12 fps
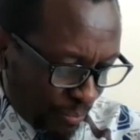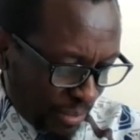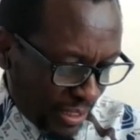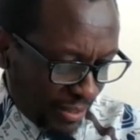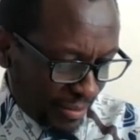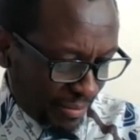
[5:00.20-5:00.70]

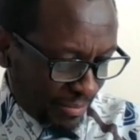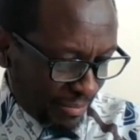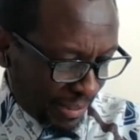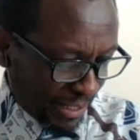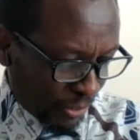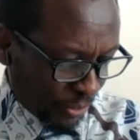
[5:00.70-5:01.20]
me,
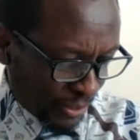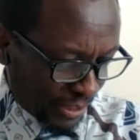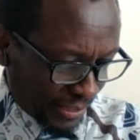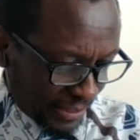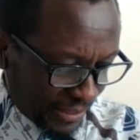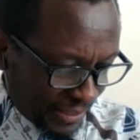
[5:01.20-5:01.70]
my Lord,
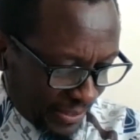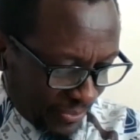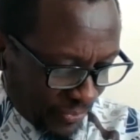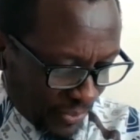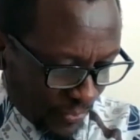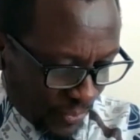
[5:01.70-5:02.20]

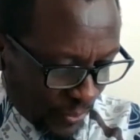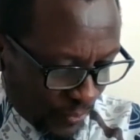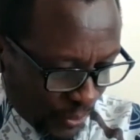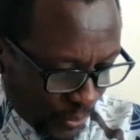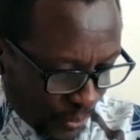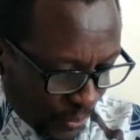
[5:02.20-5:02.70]
if
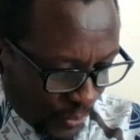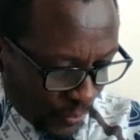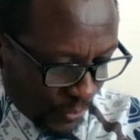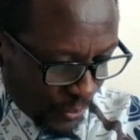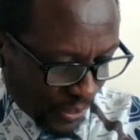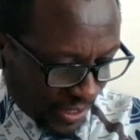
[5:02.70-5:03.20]

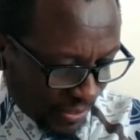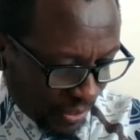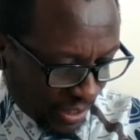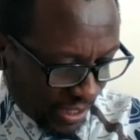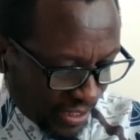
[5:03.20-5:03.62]
you read